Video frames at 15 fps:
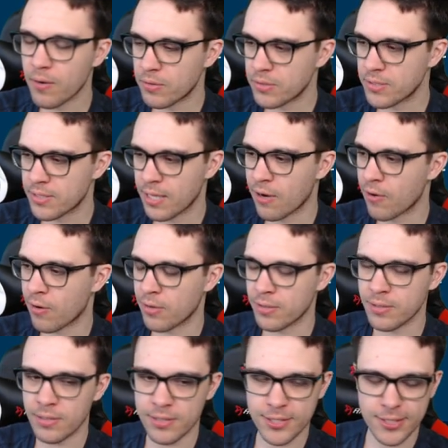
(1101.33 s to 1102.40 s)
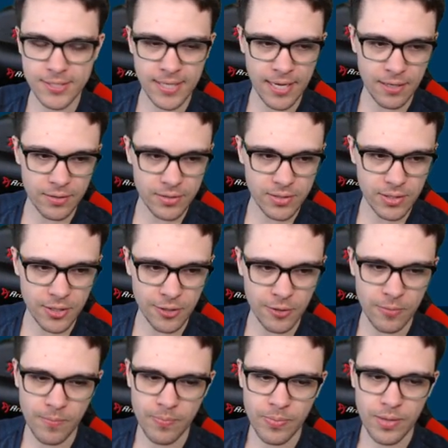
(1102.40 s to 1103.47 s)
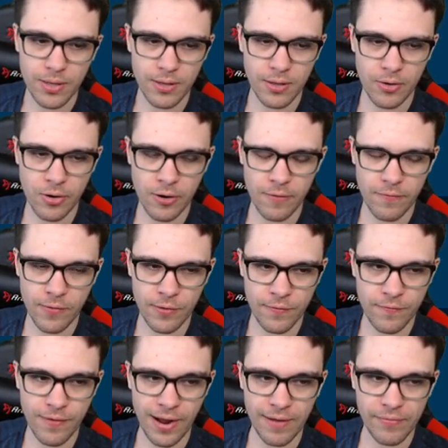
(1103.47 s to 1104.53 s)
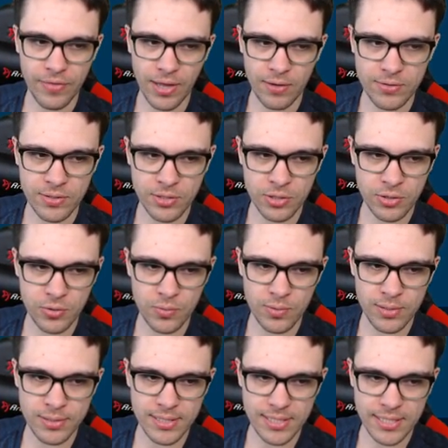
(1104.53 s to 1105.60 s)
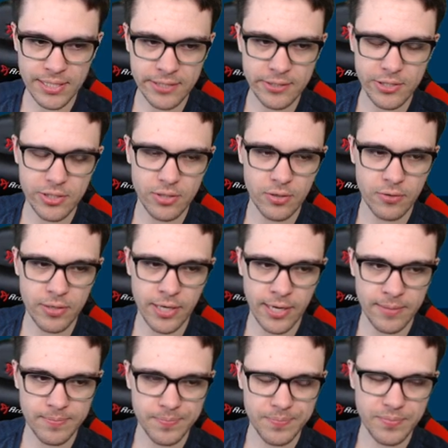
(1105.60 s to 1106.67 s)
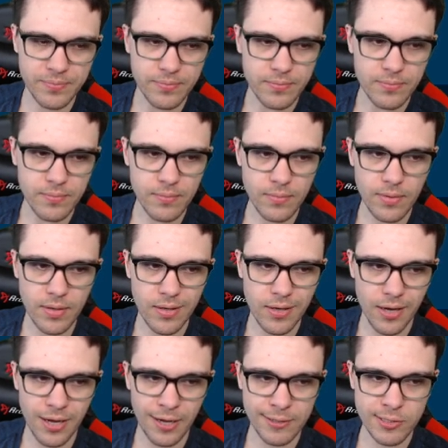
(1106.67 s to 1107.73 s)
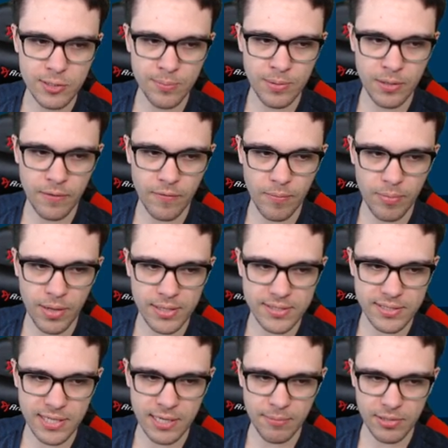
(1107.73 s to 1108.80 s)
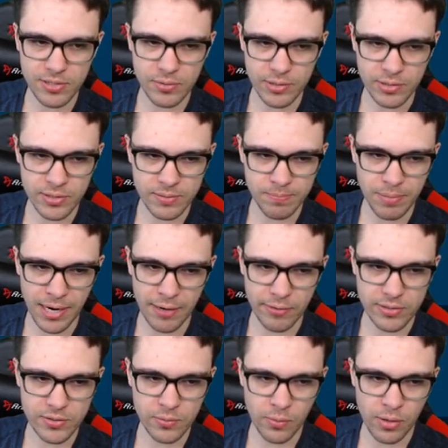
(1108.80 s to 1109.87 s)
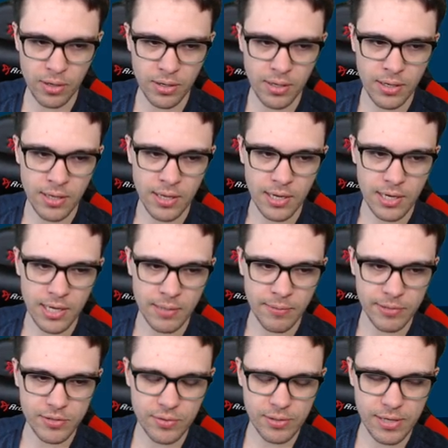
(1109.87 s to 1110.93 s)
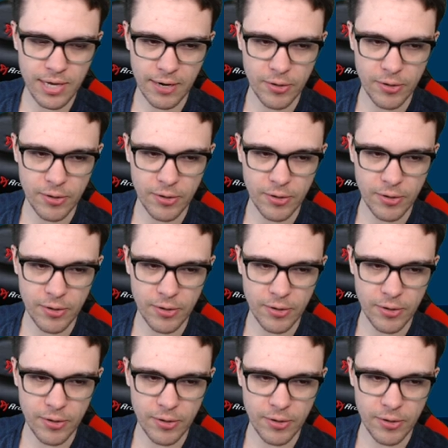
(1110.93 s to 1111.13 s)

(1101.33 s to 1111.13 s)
returning medals that are on sale too, they're for 5,000 jewels each. Okay, uh, Supernova Plus, Kingdom Hearts 3 Pirate Sora,